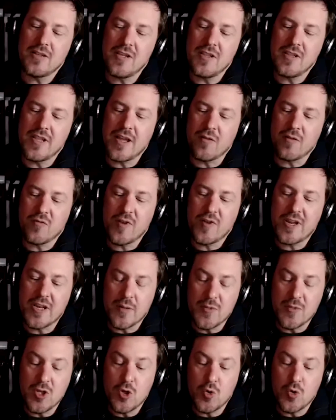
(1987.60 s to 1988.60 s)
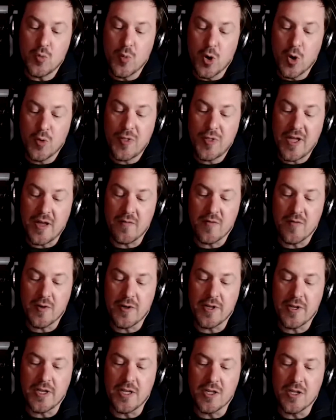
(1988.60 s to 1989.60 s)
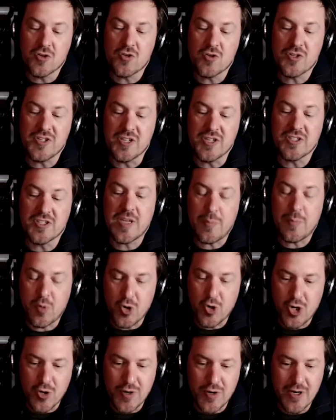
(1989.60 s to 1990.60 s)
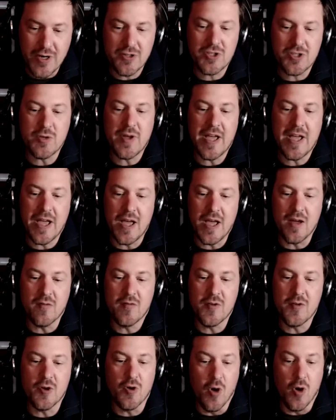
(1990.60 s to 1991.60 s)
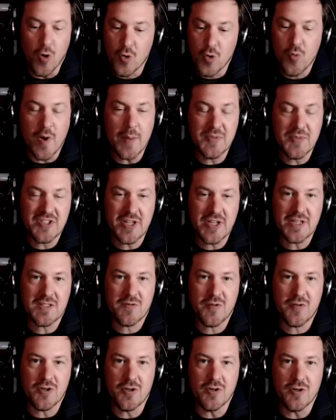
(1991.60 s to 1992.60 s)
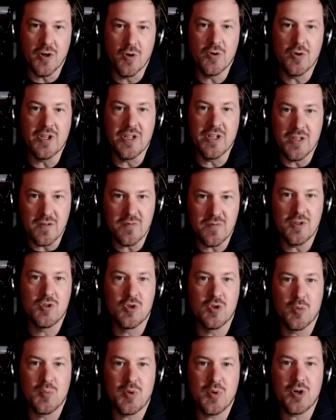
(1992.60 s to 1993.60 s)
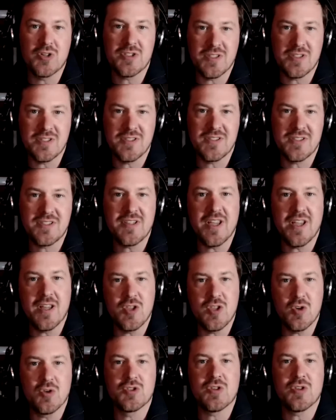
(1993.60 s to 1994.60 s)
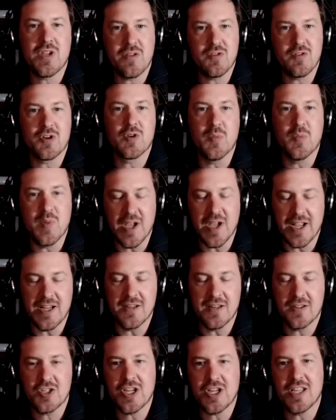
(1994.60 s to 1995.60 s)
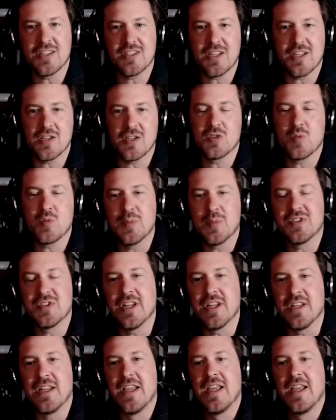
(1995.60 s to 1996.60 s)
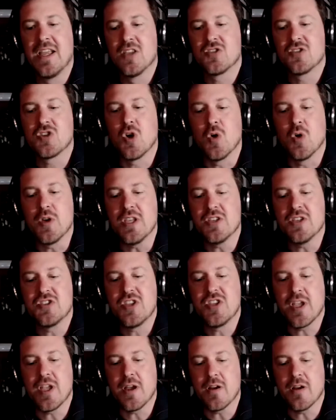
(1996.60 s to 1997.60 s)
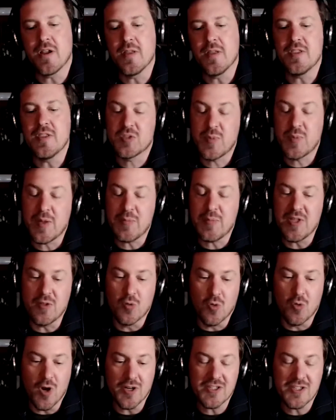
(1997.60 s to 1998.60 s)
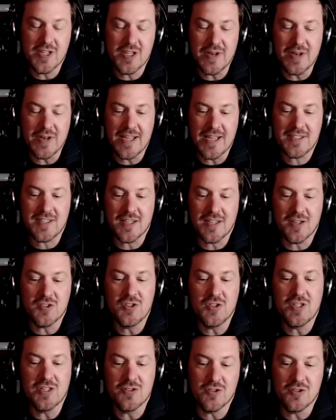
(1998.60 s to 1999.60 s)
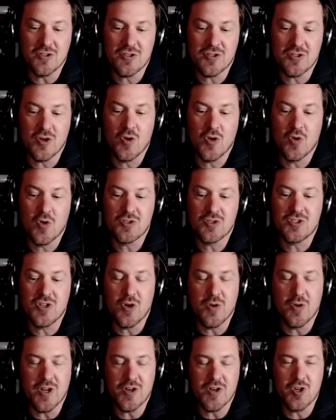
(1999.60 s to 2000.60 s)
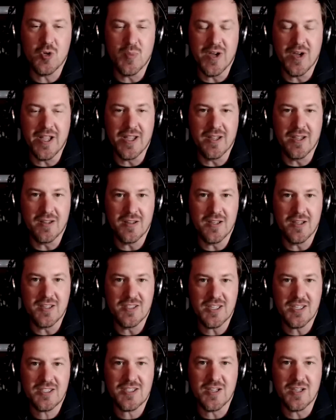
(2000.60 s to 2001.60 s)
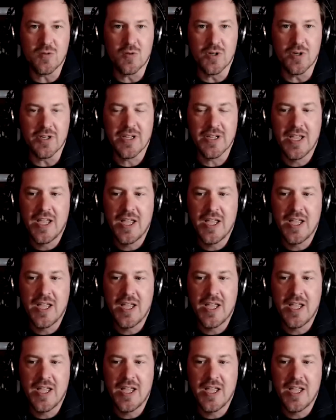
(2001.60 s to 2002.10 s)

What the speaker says: in that vein, I mean, you both have very interesting separate careers. You have your own websites for your own individual persons, and you also have your combined Chansan's website. So is there, and this might be the wrong time to ask that because you guys are so snowed under by existing work,